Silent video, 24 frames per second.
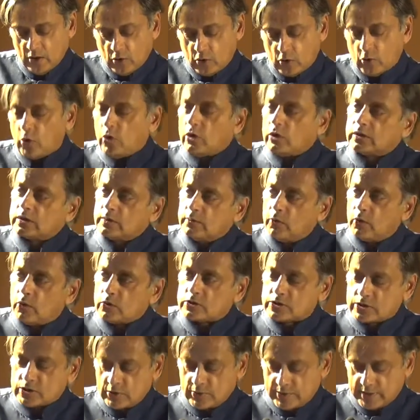All the
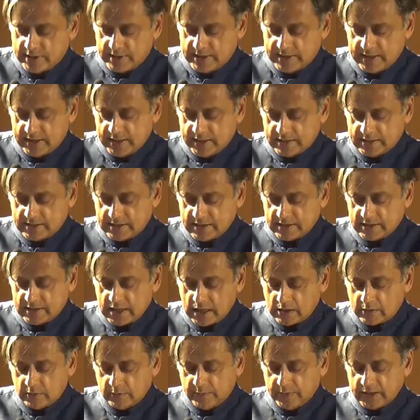more so indeed, since
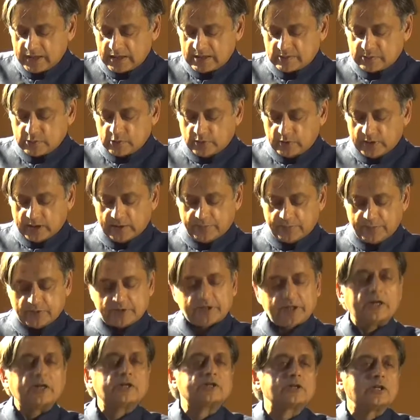I would be exploring
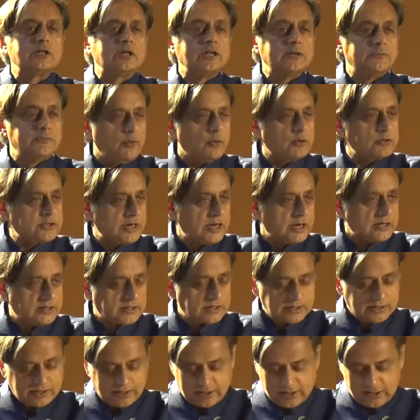potentially
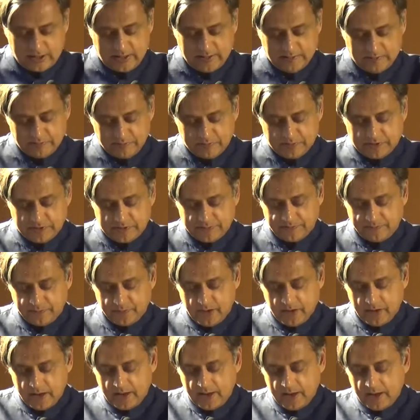portentous themes.
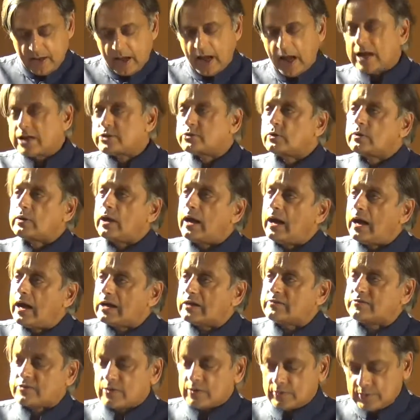I took
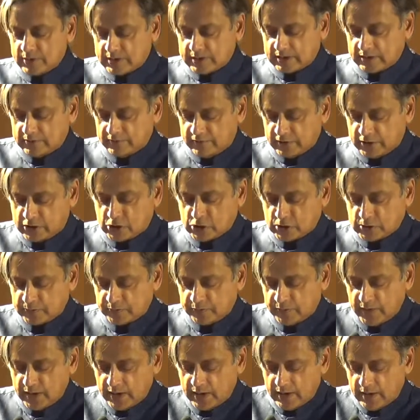heart from the conviction
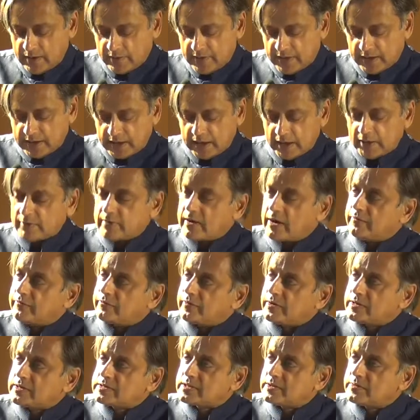that
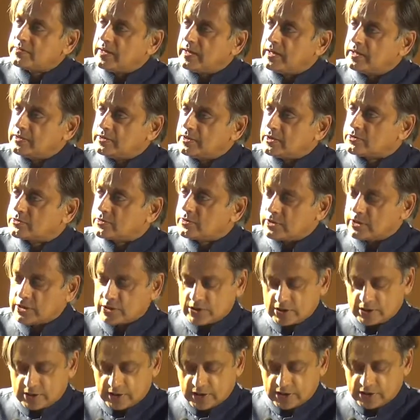irreverence in the Indian
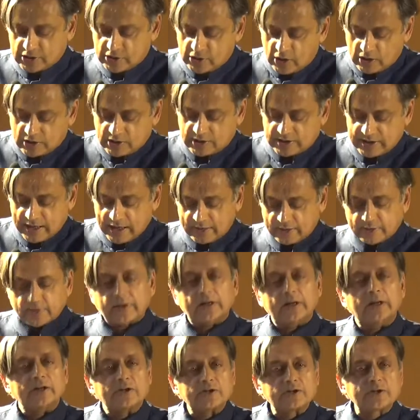tradition is not
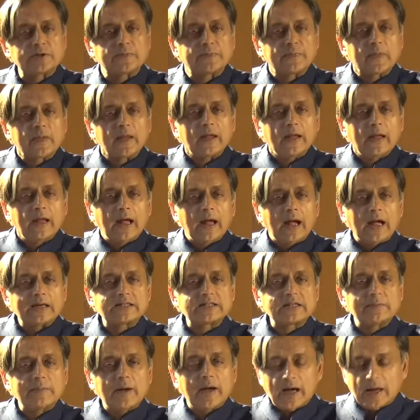sacrilege.
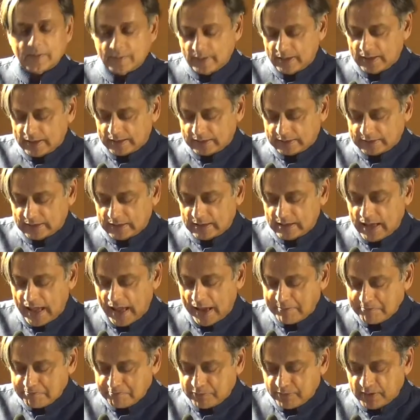As the Mahabharata
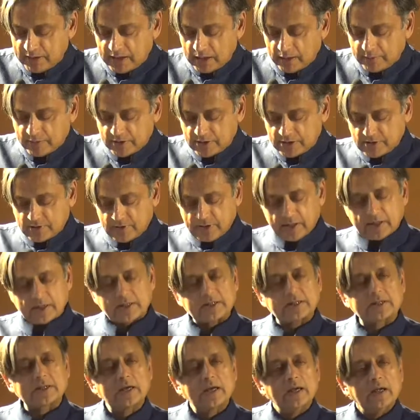amply
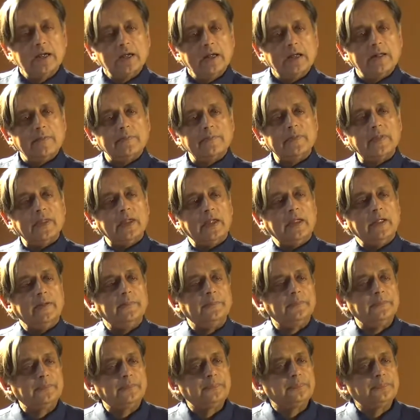demonstrates, the